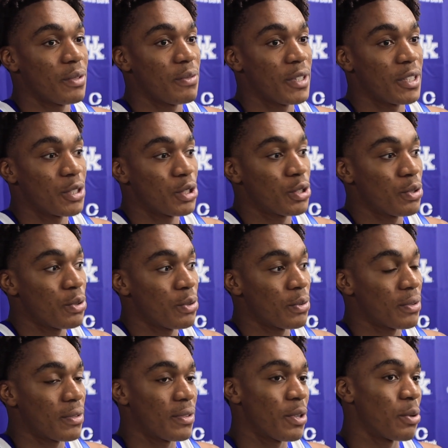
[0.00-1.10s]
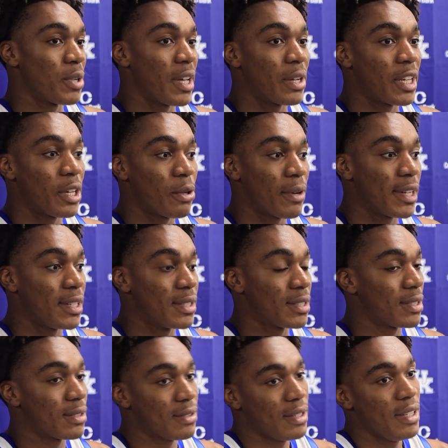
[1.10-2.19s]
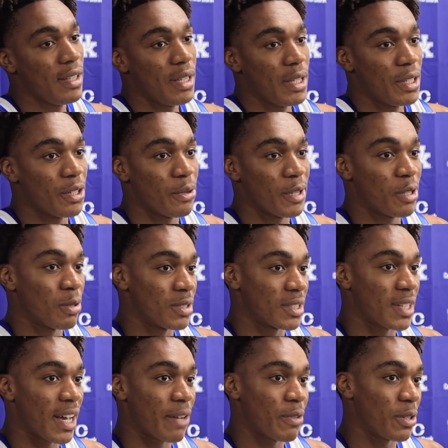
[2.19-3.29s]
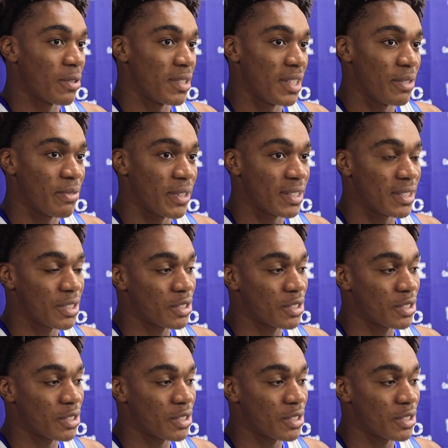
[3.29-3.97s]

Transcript: If he can shoot, go downhill, and he's, you know, he causes havoc on defense.